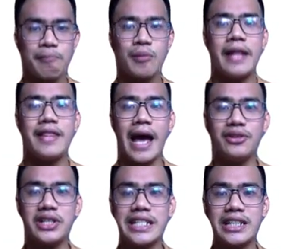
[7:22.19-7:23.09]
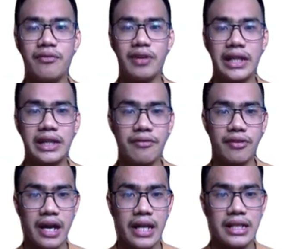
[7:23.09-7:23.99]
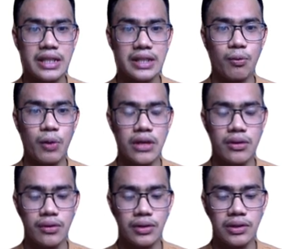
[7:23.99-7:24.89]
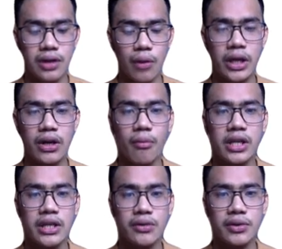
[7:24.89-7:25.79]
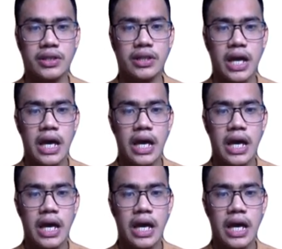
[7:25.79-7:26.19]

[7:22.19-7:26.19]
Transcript: And under significant difference, we commonly use